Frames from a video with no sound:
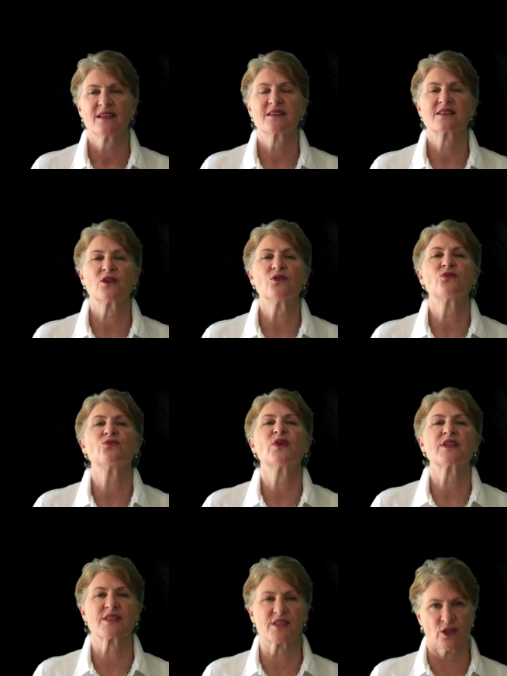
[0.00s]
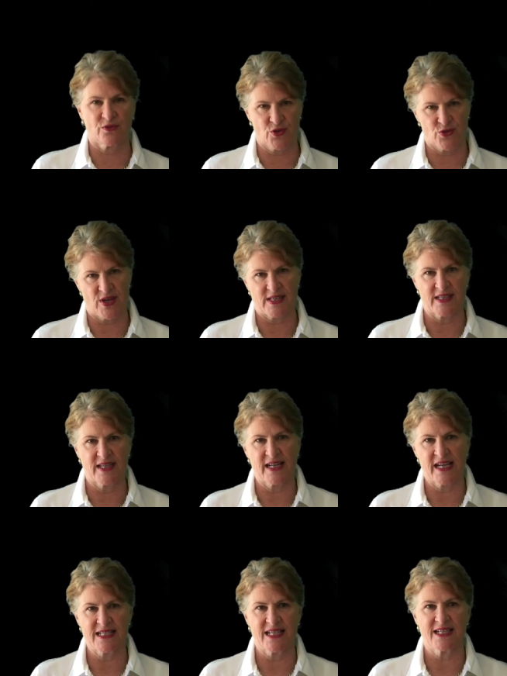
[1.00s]
So what is Solve two thousand
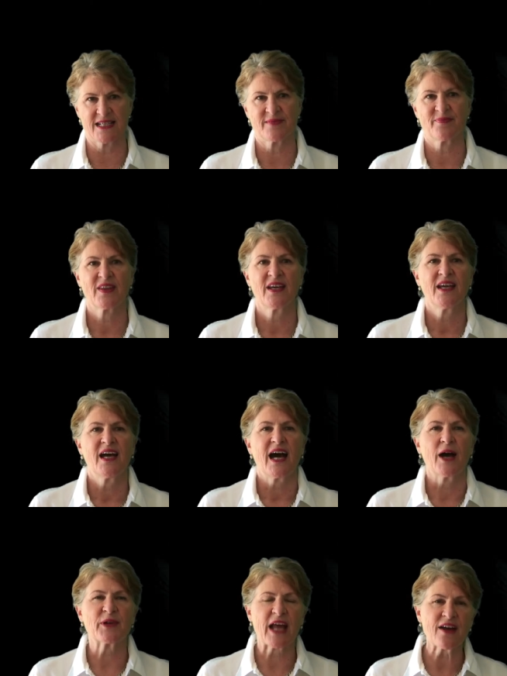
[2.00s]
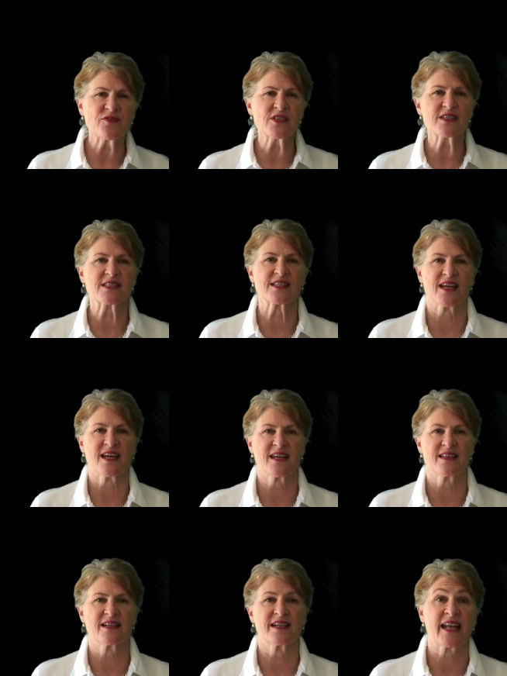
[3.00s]
eighteen? I would have to say
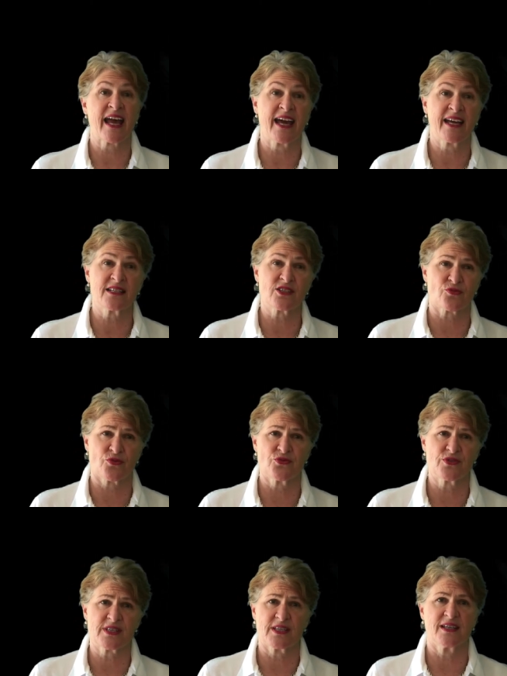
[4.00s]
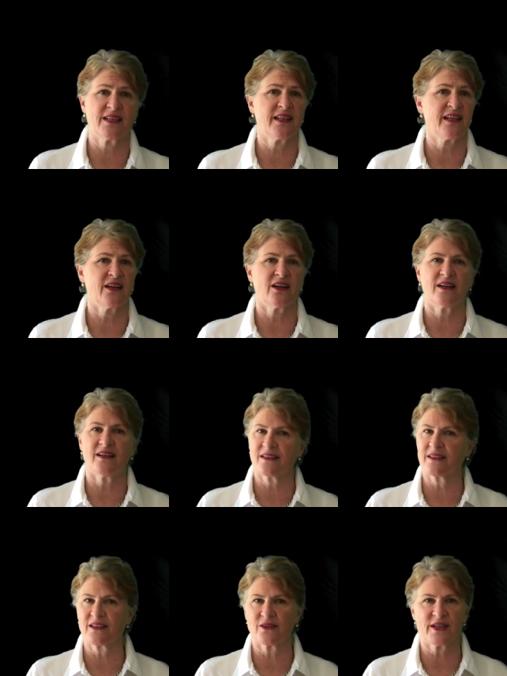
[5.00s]
that it had its roots in the
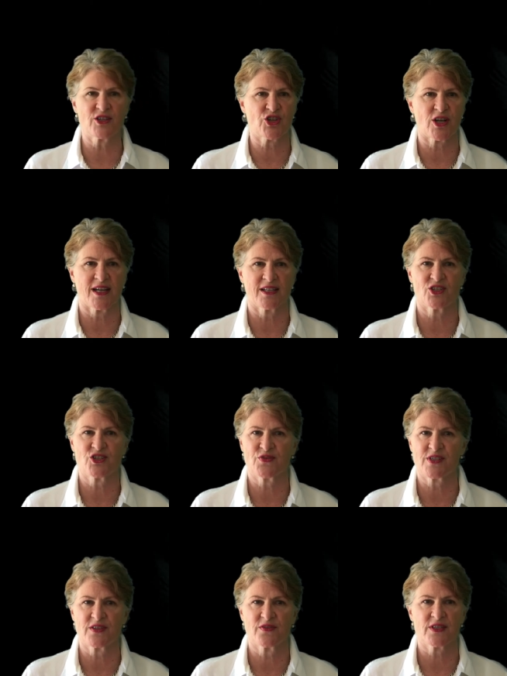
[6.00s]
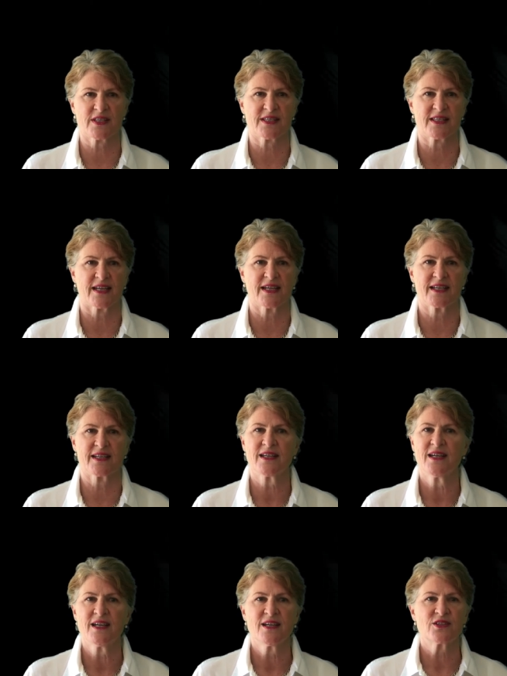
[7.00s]
ongoing challenge for civil society
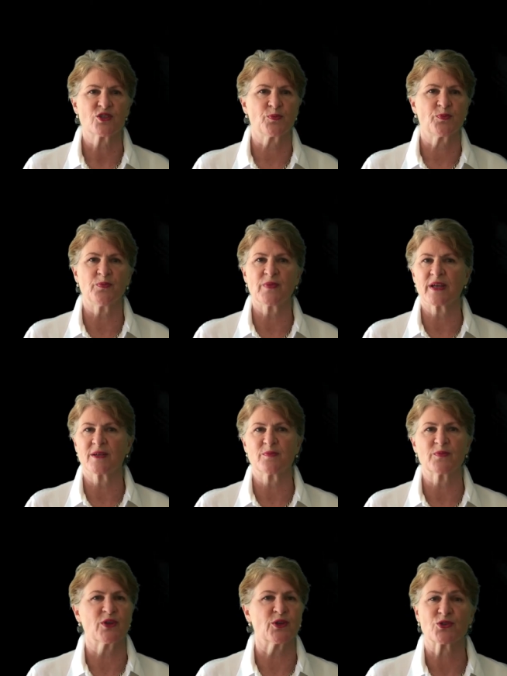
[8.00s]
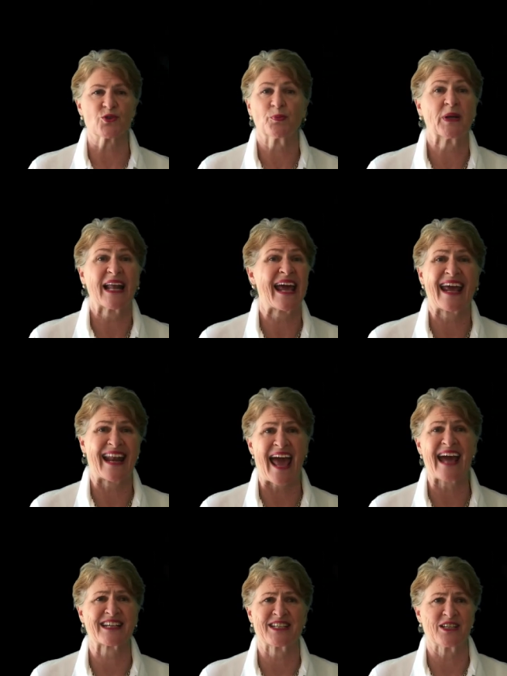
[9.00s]
to, in, you know, to play an
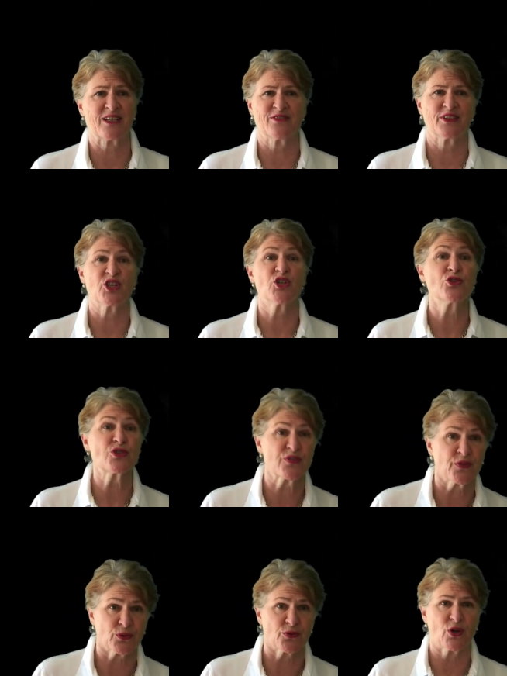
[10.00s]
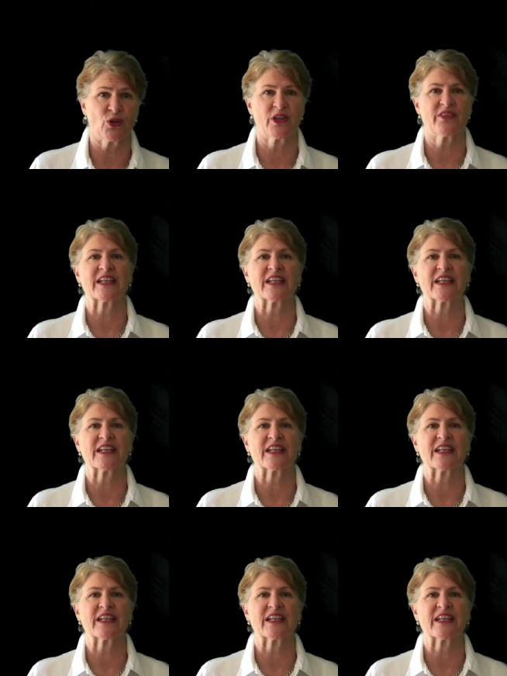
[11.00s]
active and useful role in